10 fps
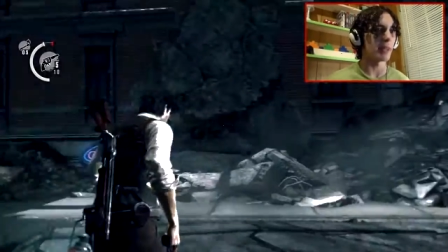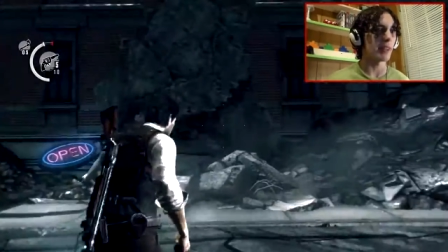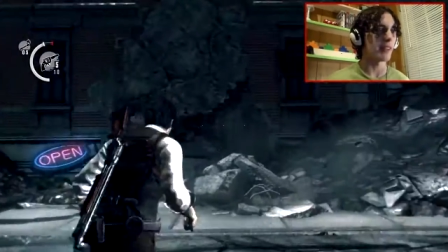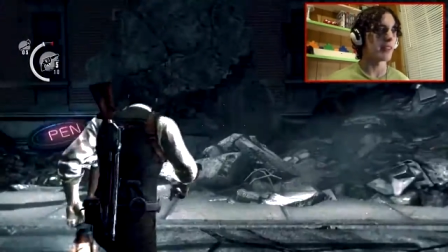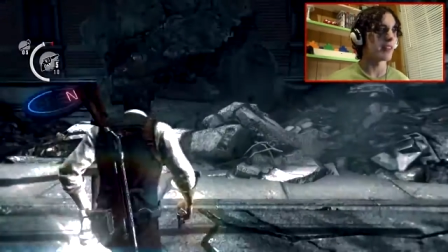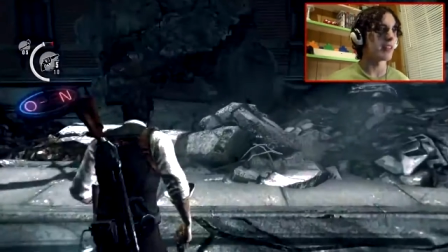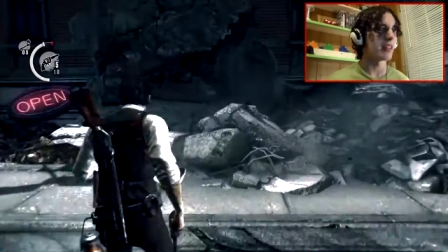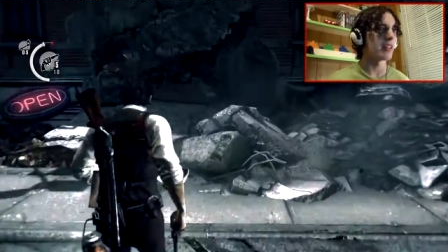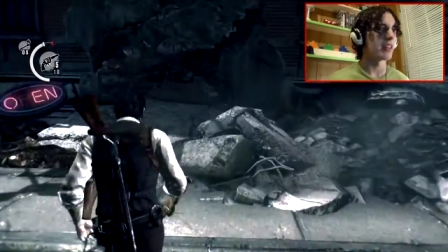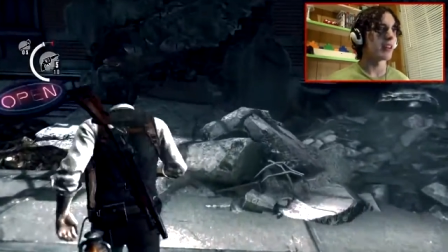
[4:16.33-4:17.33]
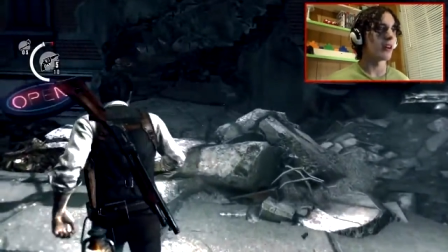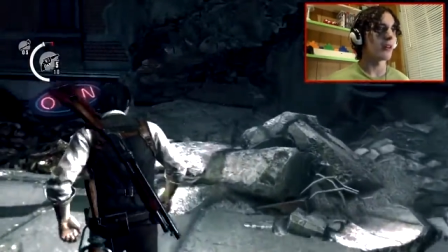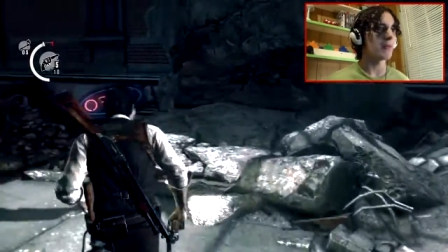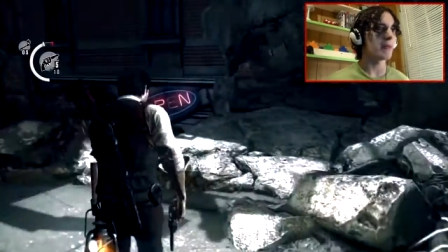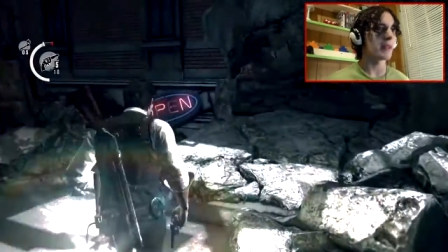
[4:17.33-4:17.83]
me.
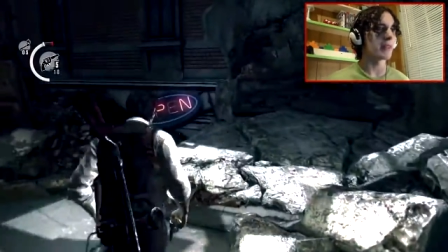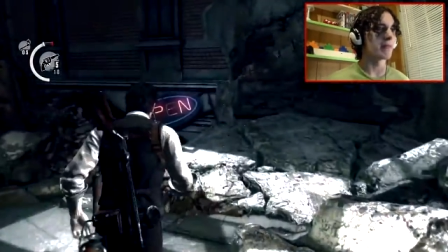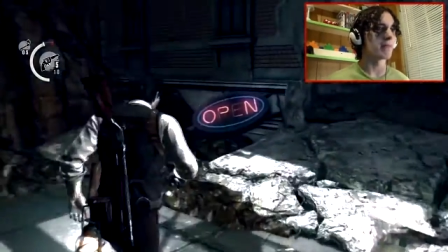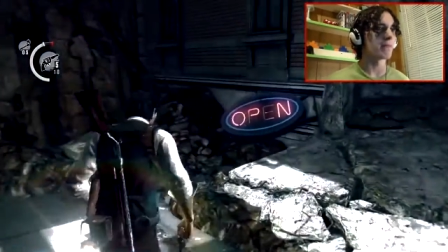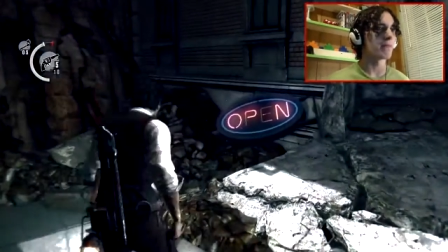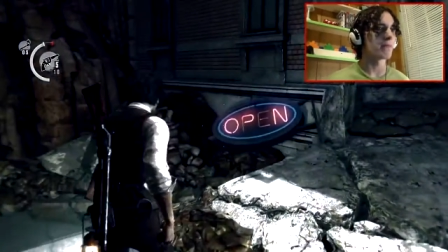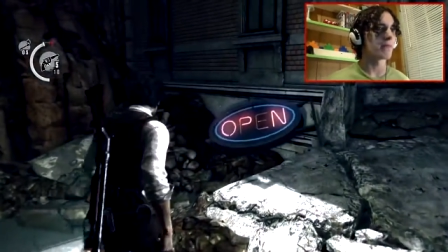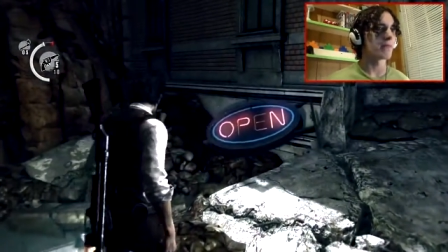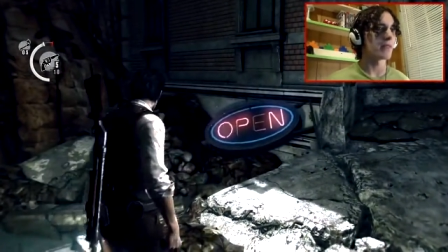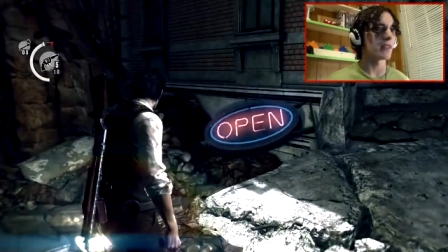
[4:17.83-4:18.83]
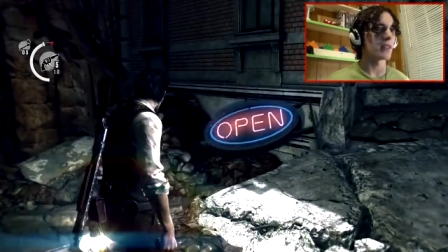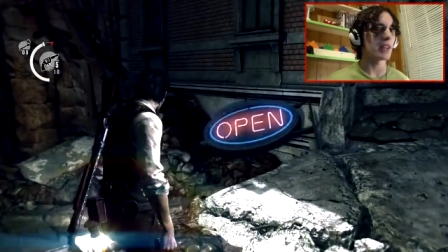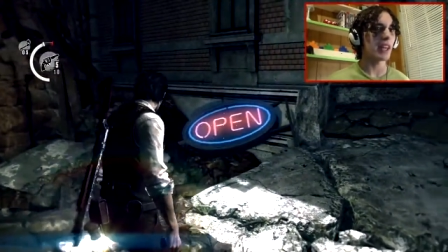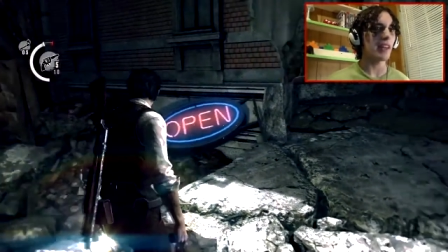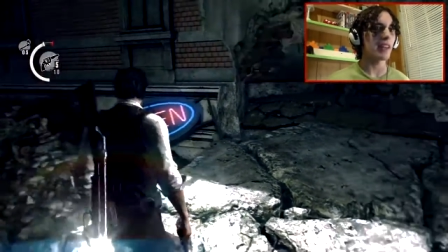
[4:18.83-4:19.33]
Open.
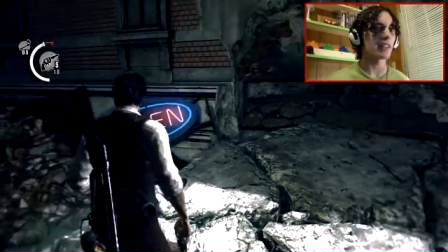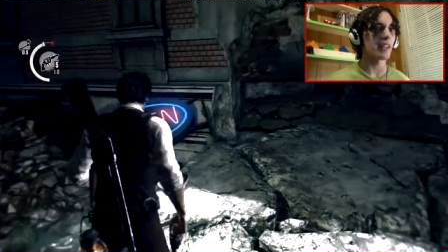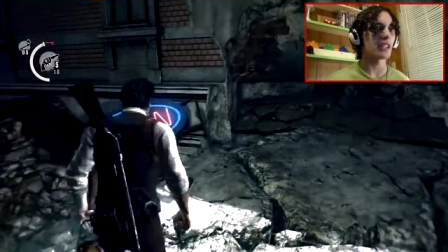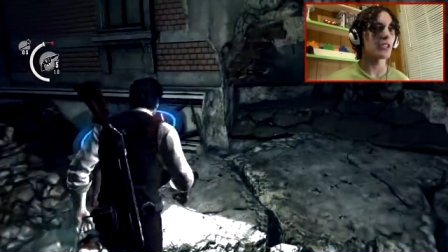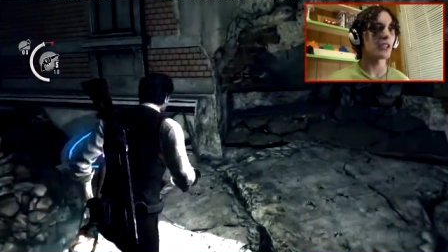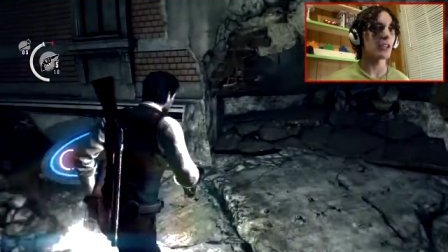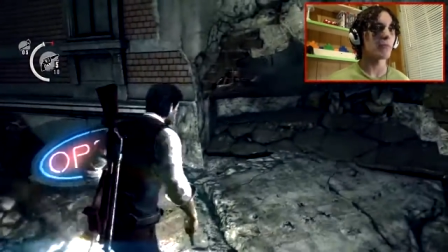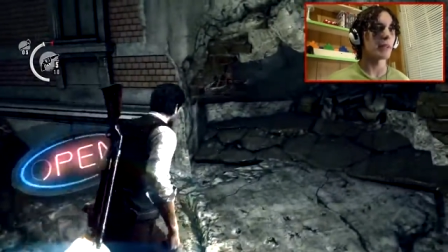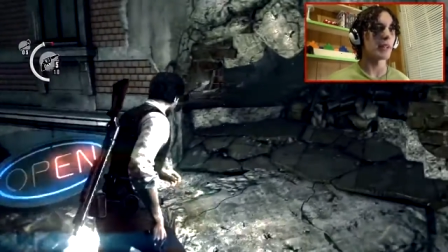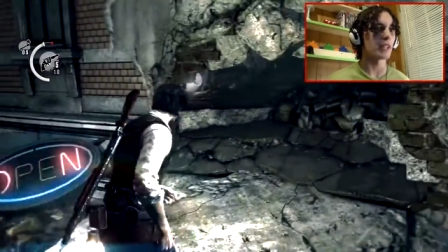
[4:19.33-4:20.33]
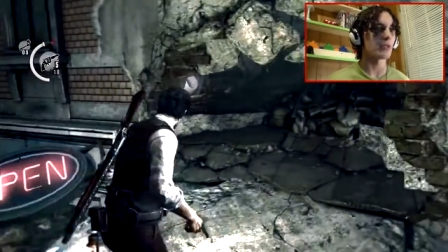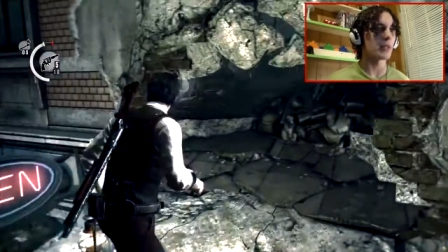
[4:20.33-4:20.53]
Okay, it's actually open. That's